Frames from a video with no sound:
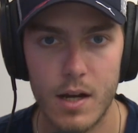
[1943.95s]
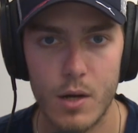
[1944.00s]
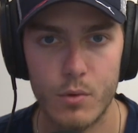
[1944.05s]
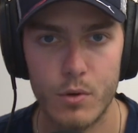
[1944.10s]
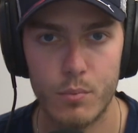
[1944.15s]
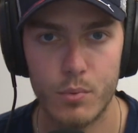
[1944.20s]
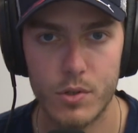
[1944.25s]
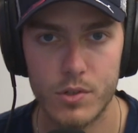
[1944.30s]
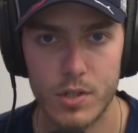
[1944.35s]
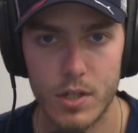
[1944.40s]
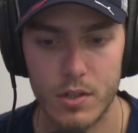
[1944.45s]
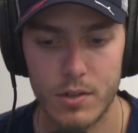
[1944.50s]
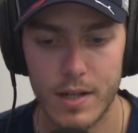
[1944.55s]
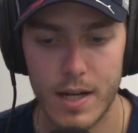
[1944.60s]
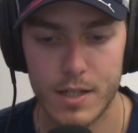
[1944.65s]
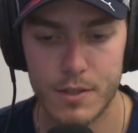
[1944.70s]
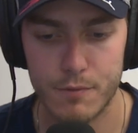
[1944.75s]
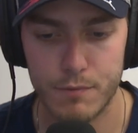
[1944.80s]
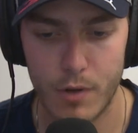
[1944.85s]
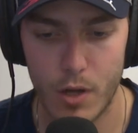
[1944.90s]
We appreciate you
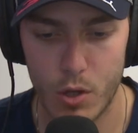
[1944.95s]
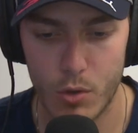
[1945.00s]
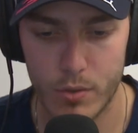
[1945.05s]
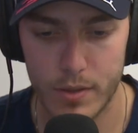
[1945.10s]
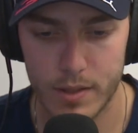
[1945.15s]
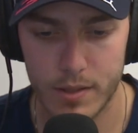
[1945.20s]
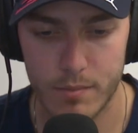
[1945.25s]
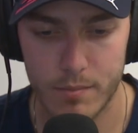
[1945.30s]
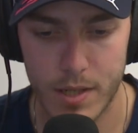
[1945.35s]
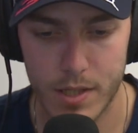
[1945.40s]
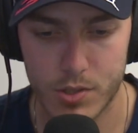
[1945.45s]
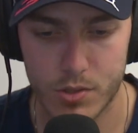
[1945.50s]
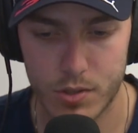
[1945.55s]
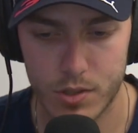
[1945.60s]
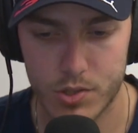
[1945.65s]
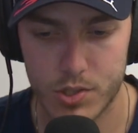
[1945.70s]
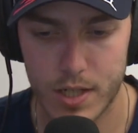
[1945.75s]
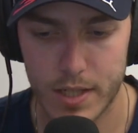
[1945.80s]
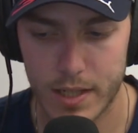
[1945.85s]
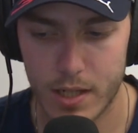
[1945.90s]
guys following. Make sure
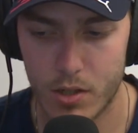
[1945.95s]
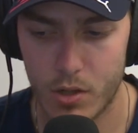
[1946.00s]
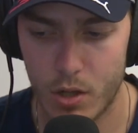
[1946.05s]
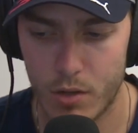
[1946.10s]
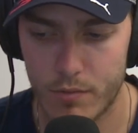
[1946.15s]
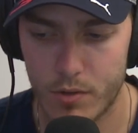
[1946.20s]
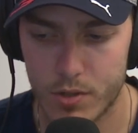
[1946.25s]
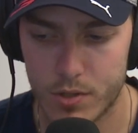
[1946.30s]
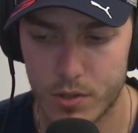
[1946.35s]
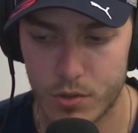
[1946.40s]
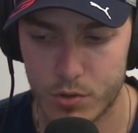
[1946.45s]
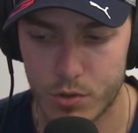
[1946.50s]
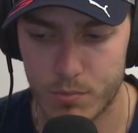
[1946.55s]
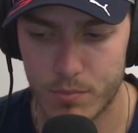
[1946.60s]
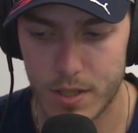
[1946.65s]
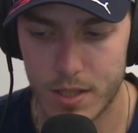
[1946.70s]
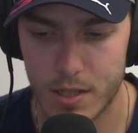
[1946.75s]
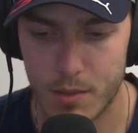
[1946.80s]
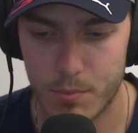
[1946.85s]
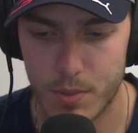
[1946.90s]
you check out all of our social
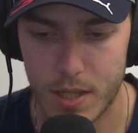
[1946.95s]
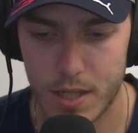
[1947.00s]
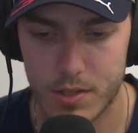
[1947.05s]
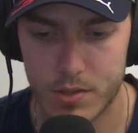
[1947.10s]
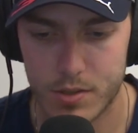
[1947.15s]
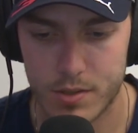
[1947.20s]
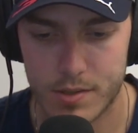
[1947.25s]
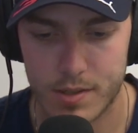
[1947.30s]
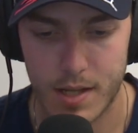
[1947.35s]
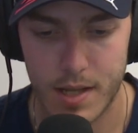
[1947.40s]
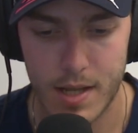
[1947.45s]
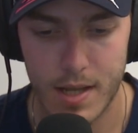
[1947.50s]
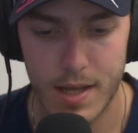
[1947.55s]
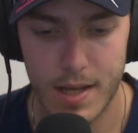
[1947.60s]
media pages.